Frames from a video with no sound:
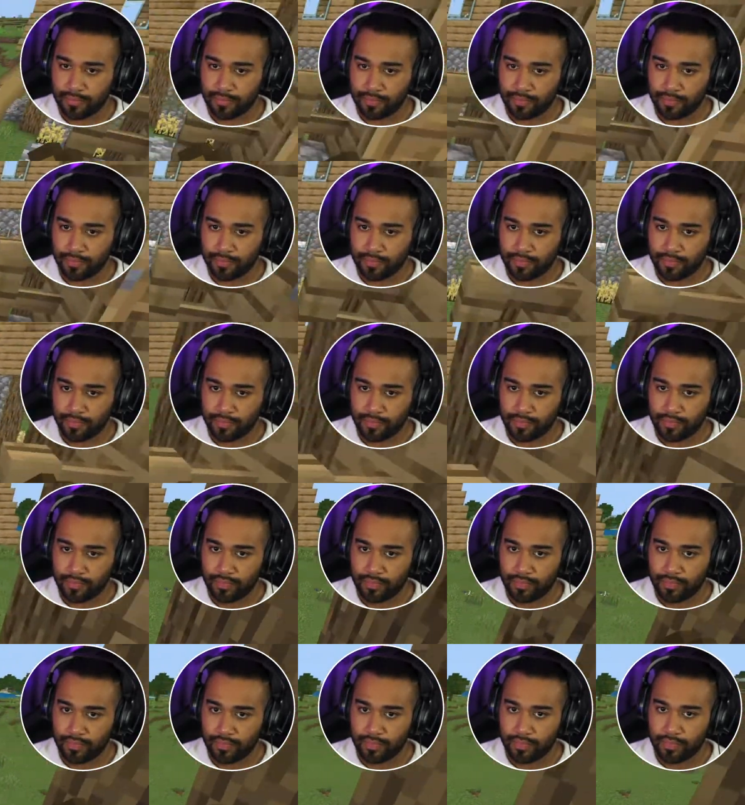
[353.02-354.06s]

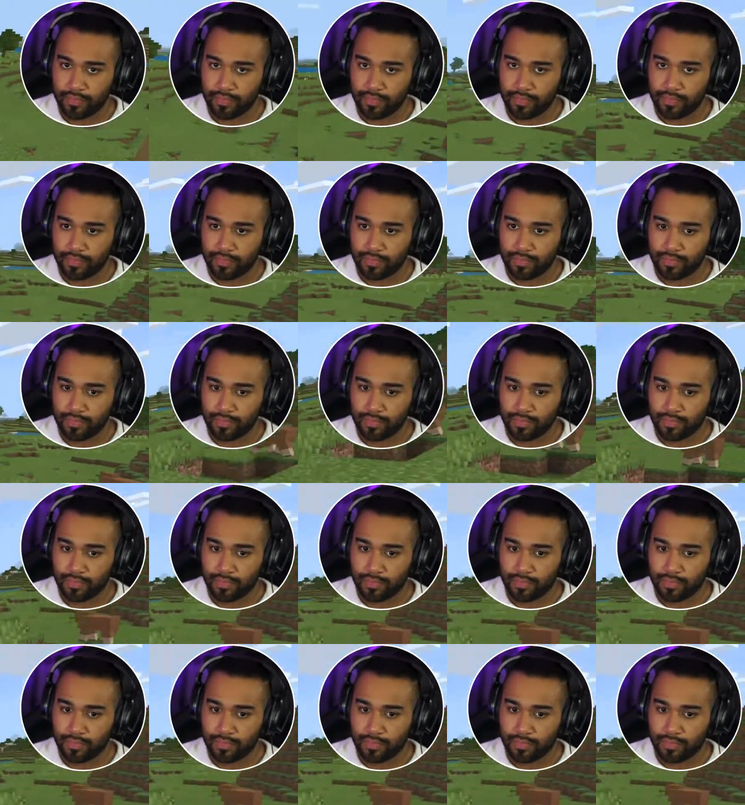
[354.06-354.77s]
No one is speaking in this clip.